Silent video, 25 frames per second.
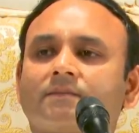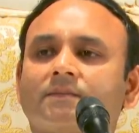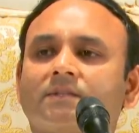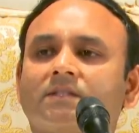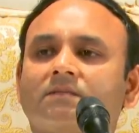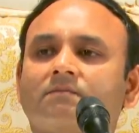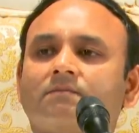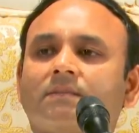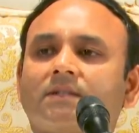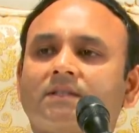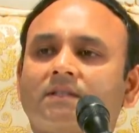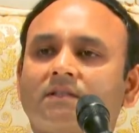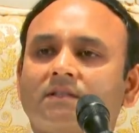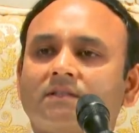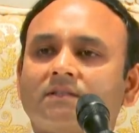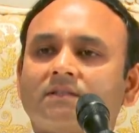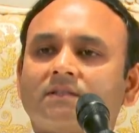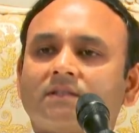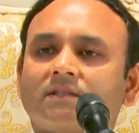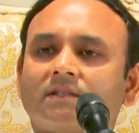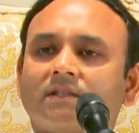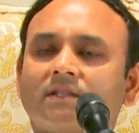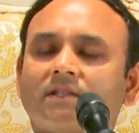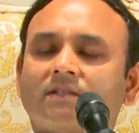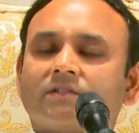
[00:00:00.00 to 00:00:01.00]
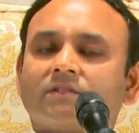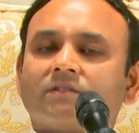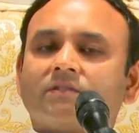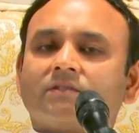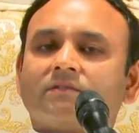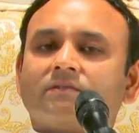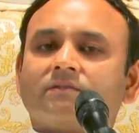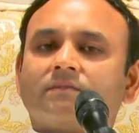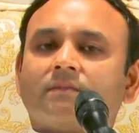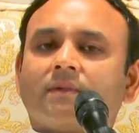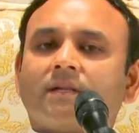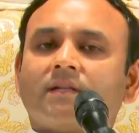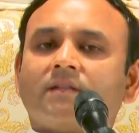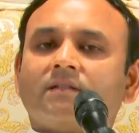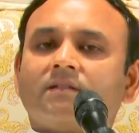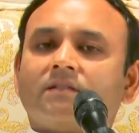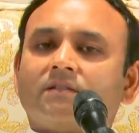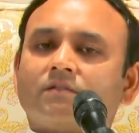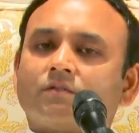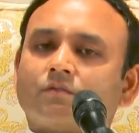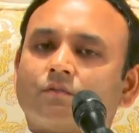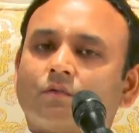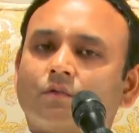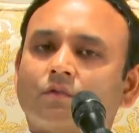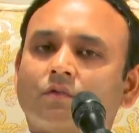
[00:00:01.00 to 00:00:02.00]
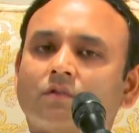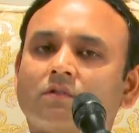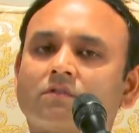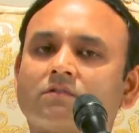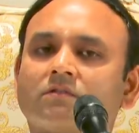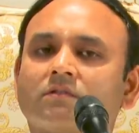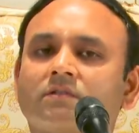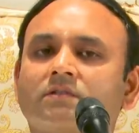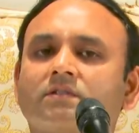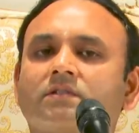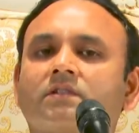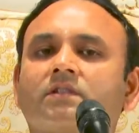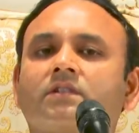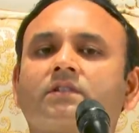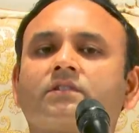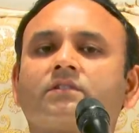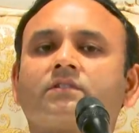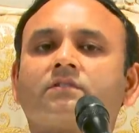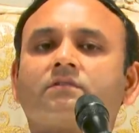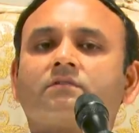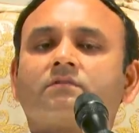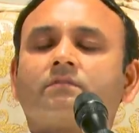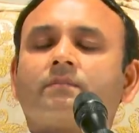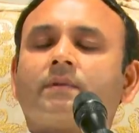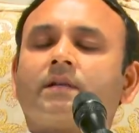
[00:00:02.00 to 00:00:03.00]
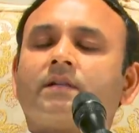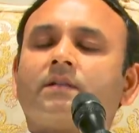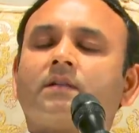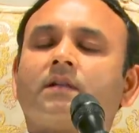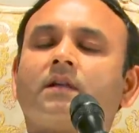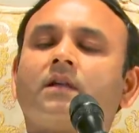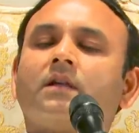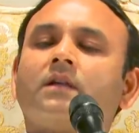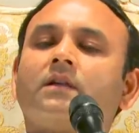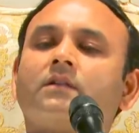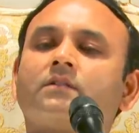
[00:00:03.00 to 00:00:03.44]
That mother is the creation of mind, the sword also is the creation of mind.